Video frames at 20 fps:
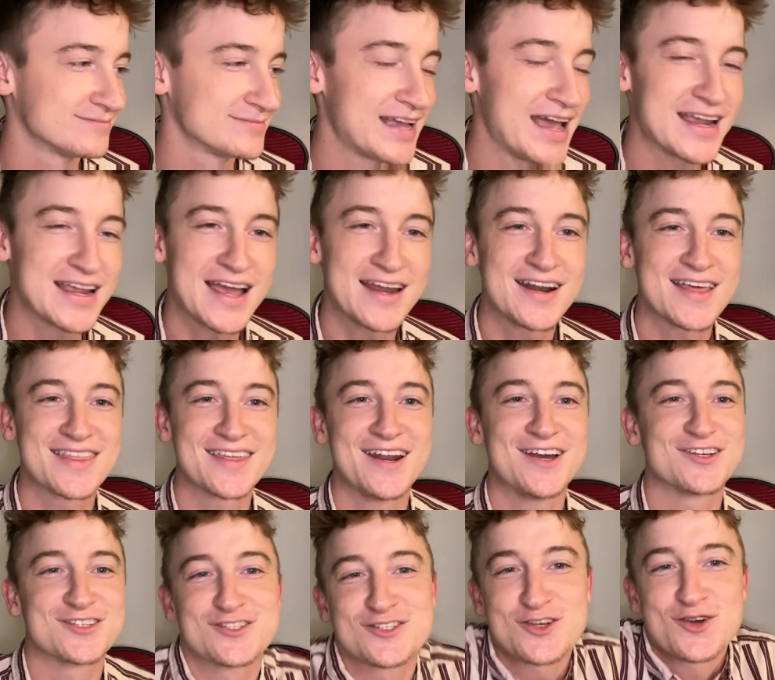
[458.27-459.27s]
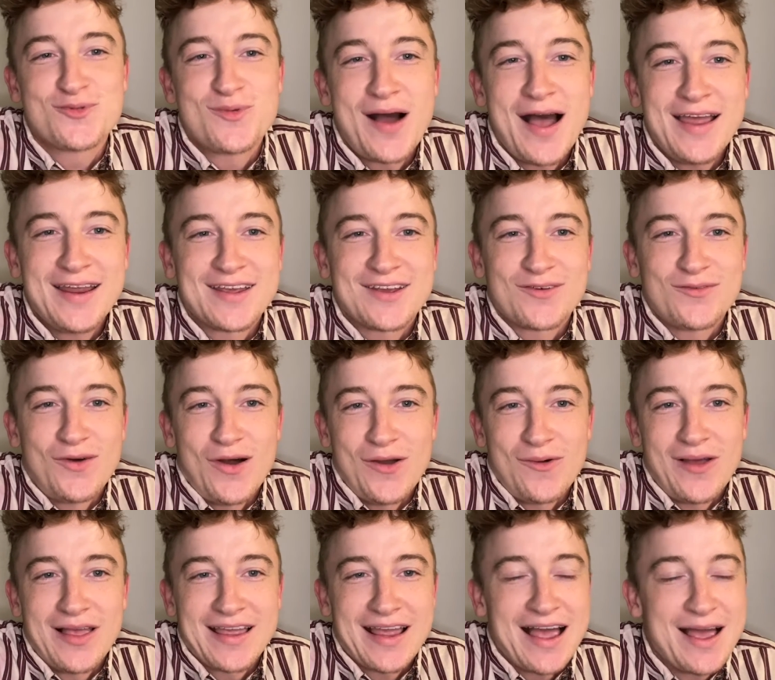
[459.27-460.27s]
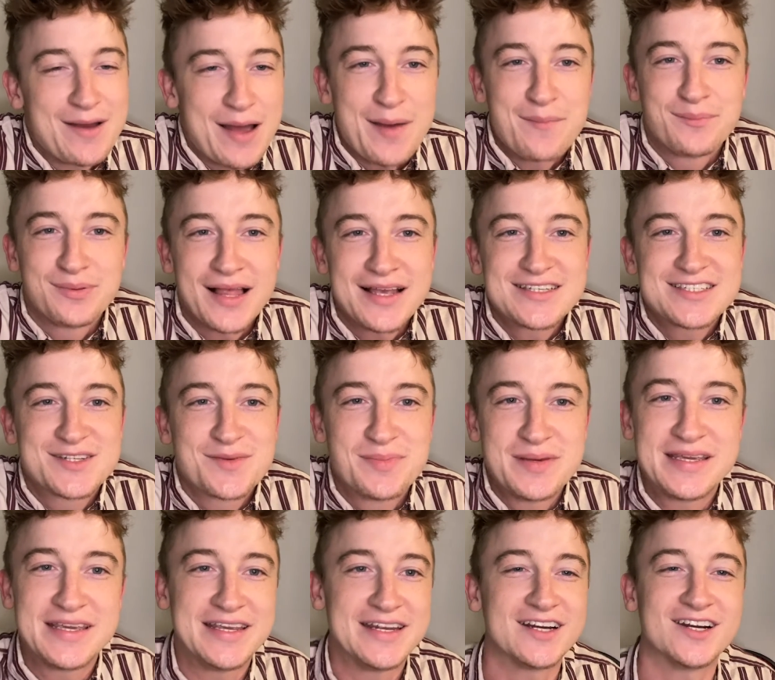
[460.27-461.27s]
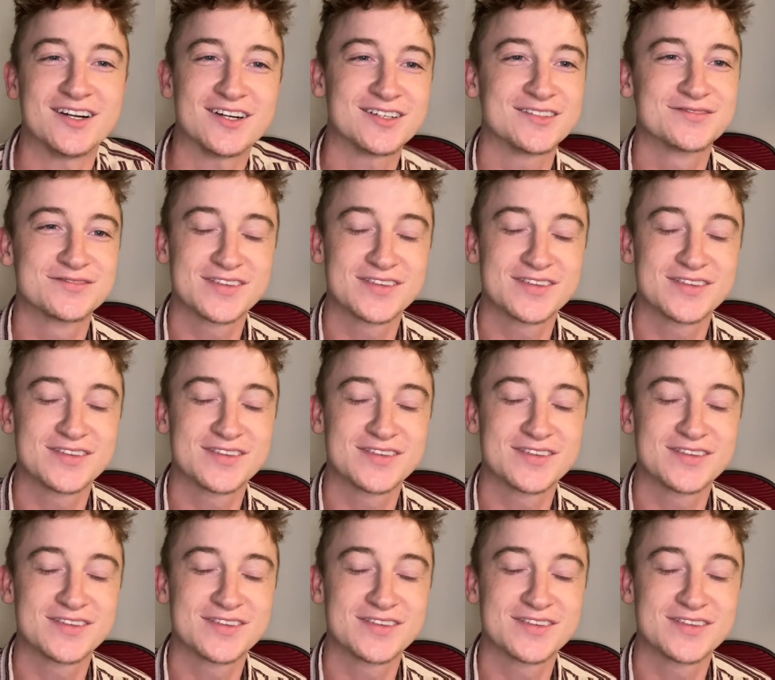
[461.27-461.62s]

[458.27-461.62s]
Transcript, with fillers: I got nothing else. So why, why like I, I'm blessed to be here.